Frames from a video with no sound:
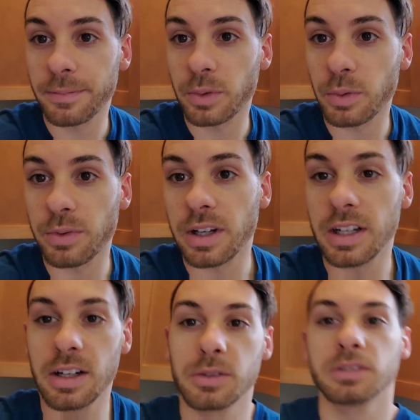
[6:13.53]
We'll find
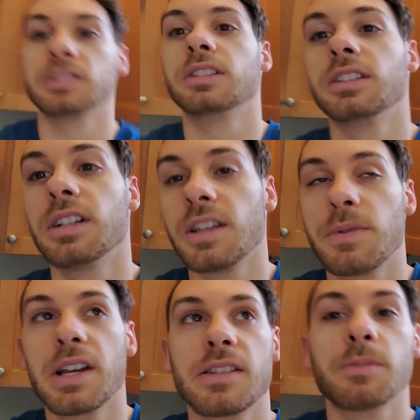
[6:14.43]
out. Uh, I'll keep you
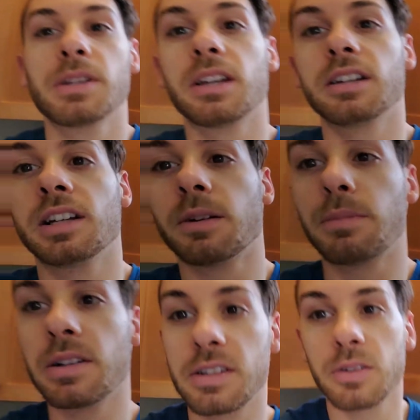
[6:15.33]
guys updated. I'm
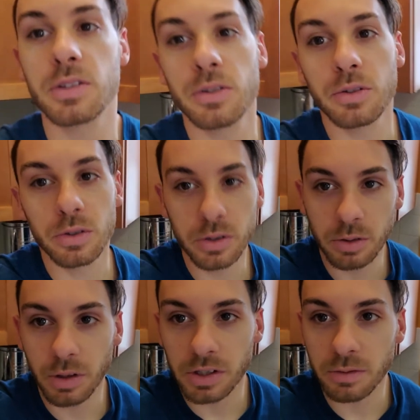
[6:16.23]
about to go to a
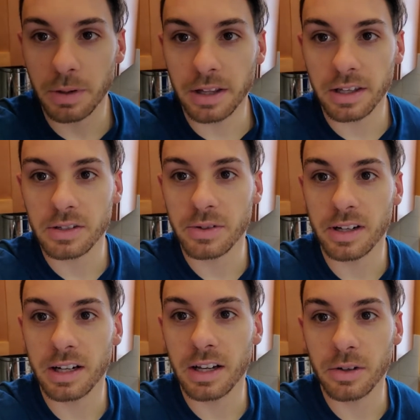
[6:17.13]
Russian bathhouse right
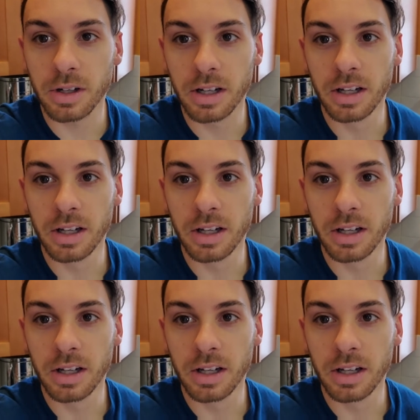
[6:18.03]
now.